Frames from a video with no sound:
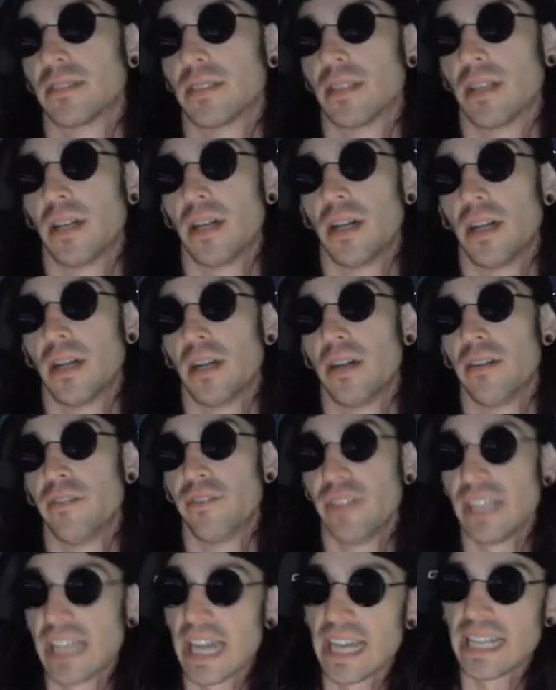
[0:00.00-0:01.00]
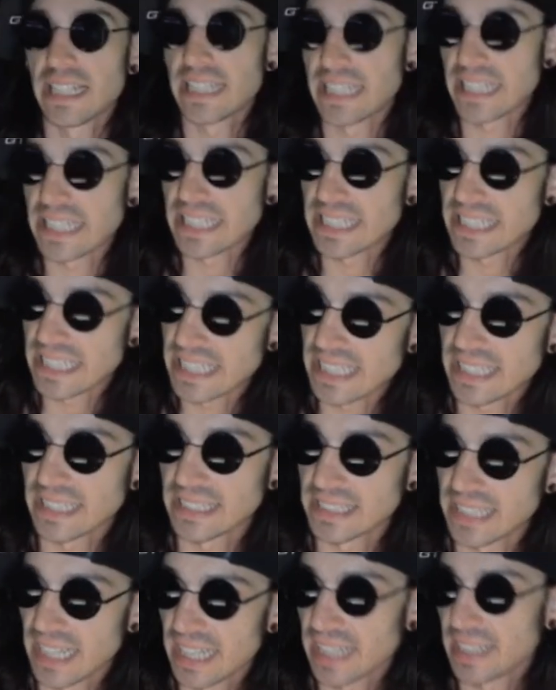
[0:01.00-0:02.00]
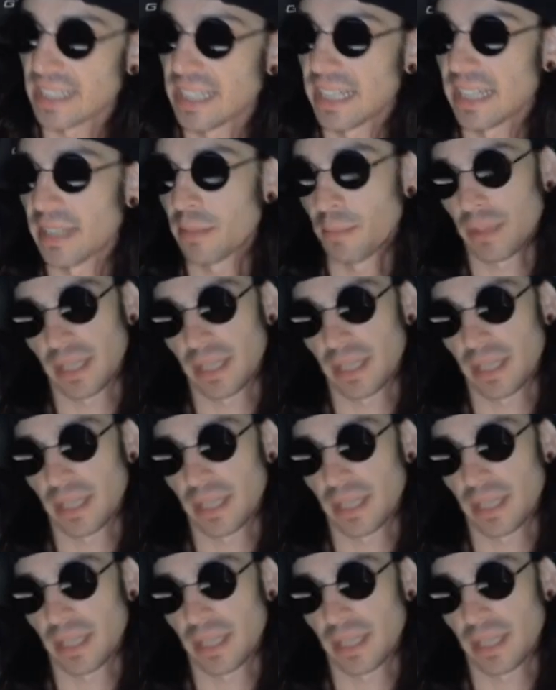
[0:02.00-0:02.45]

VIDT Datalink,